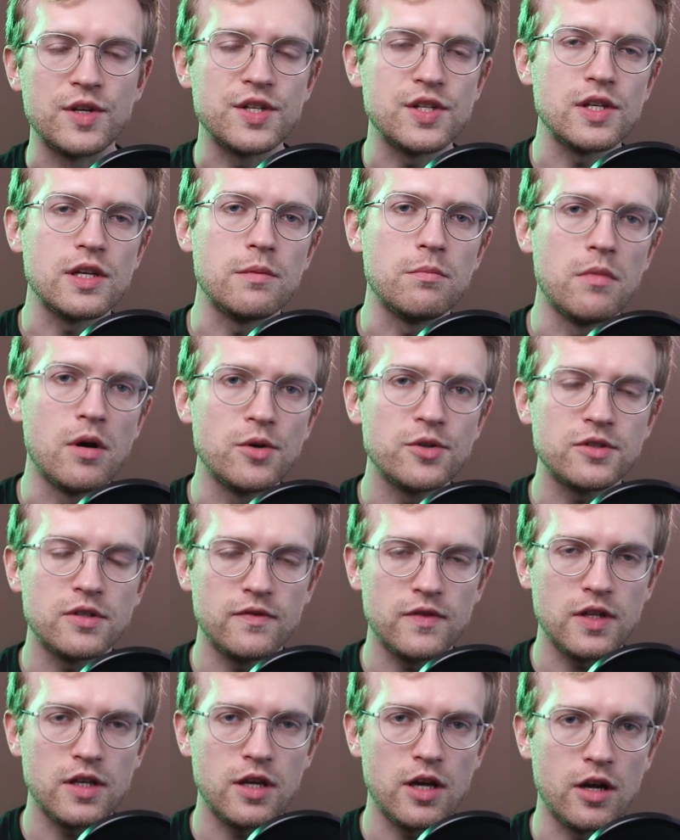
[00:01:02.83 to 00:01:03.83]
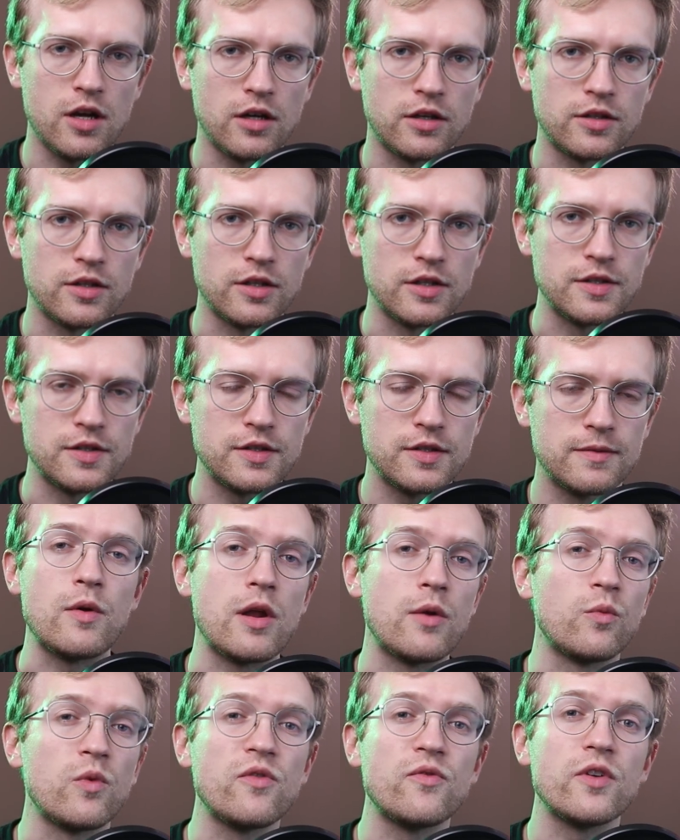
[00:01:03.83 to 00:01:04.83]
see most of the characters
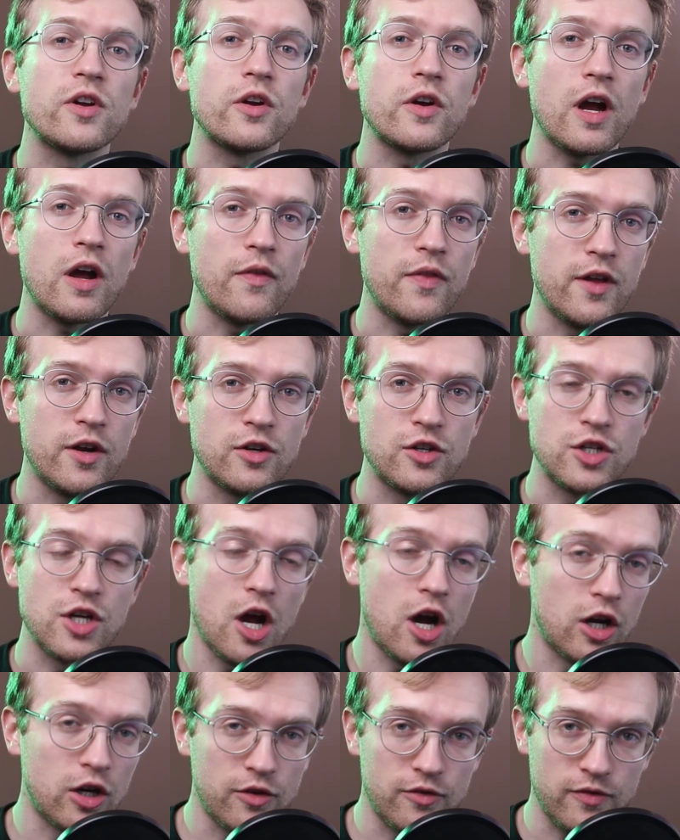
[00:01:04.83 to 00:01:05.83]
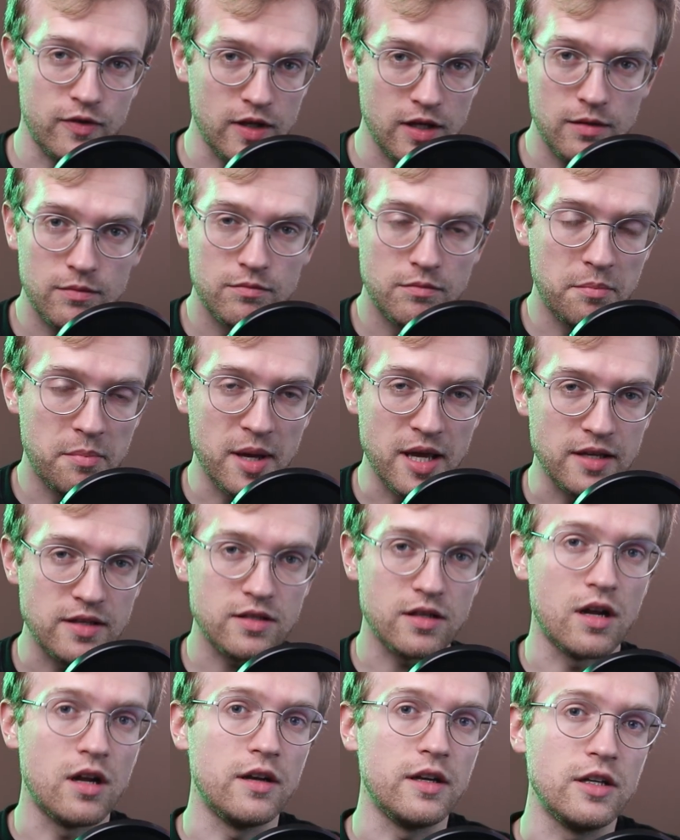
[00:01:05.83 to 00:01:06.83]
and we figure out their geography
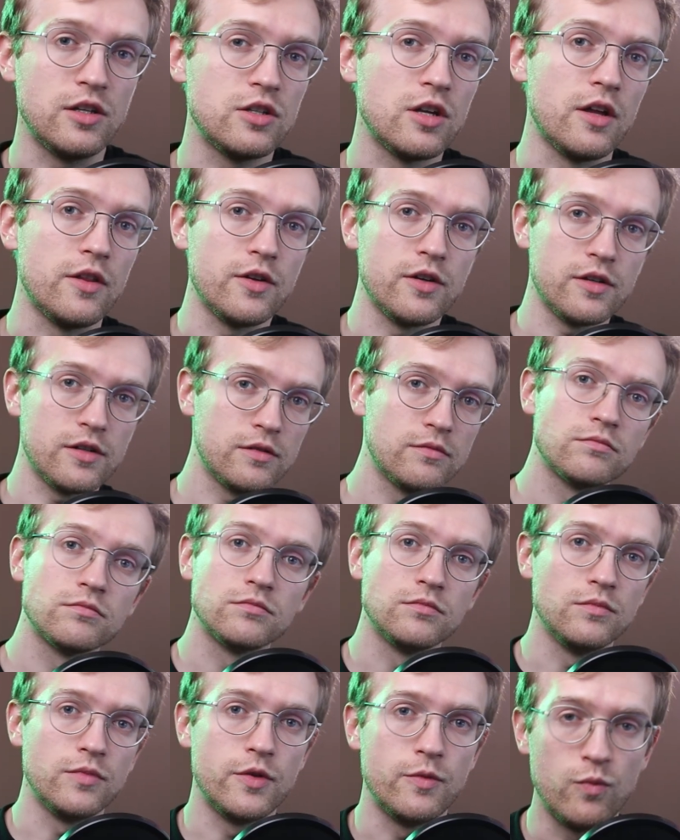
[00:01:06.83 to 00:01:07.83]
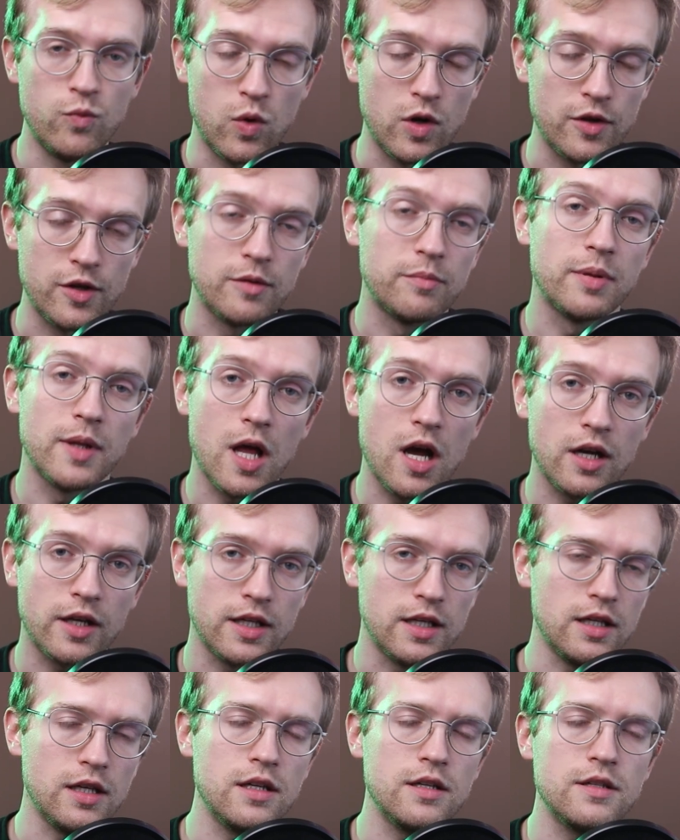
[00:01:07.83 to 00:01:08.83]
based on each other, where their
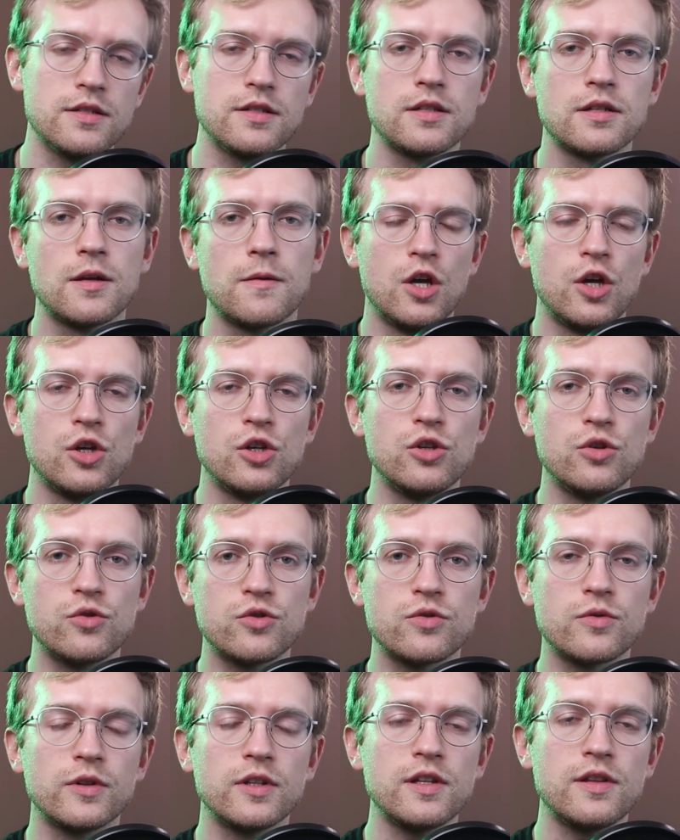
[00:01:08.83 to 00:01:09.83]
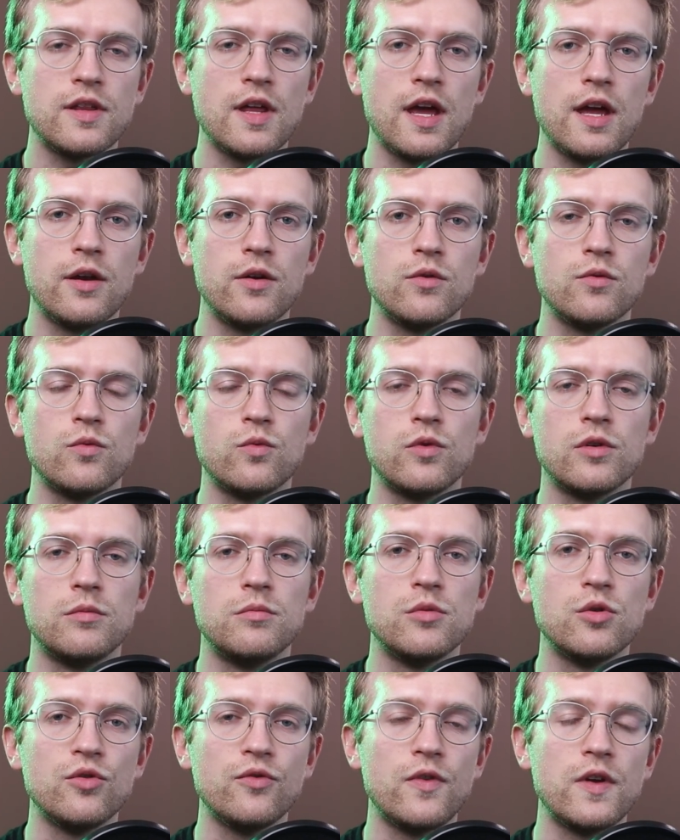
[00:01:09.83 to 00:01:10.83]
blocking is. Usually then we'll
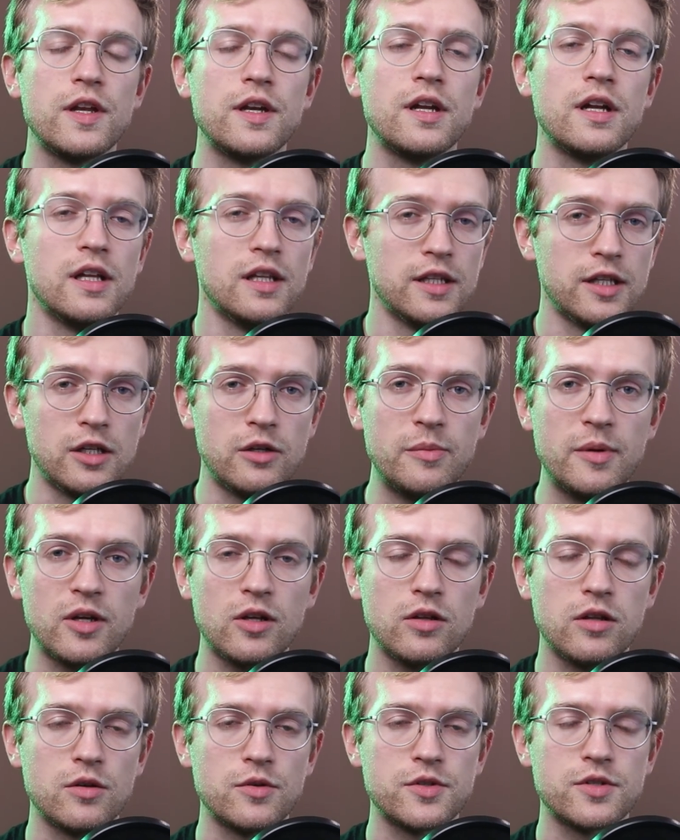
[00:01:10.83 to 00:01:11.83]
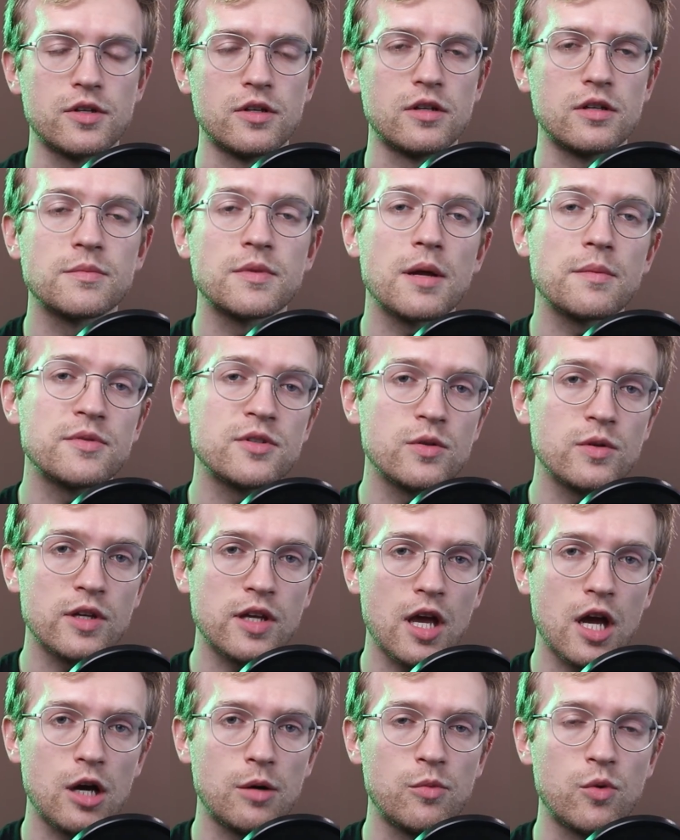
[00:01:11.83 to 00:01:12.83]
move in a little bit closer, sometimes to a
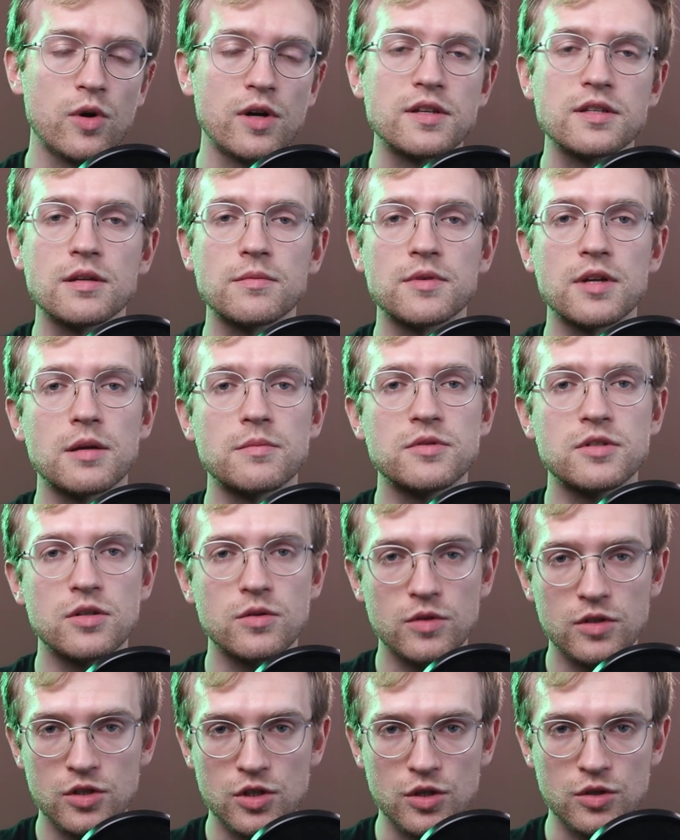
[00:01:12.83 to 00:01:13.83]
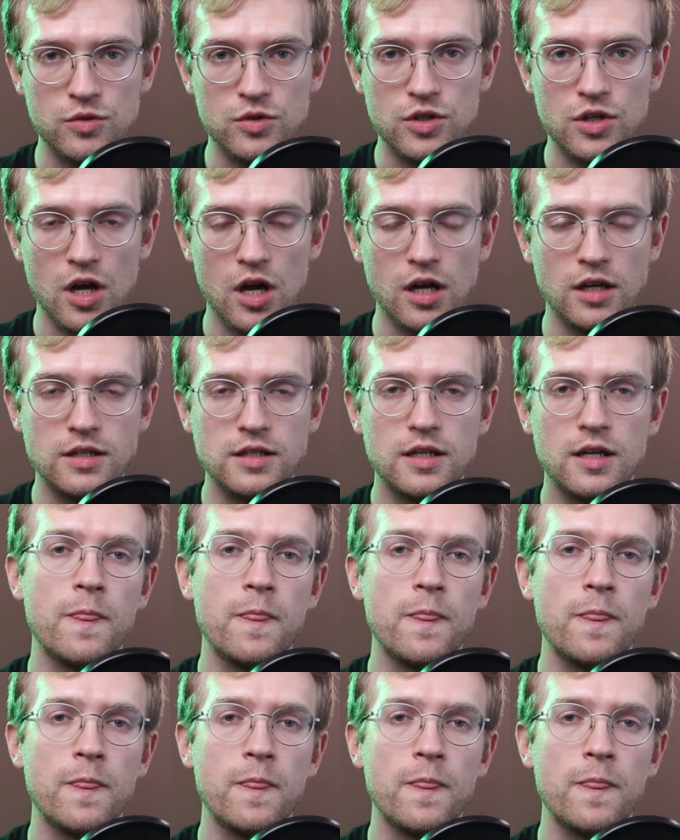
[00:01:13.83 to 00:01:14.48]
cowboy, sometimes to a two-shot.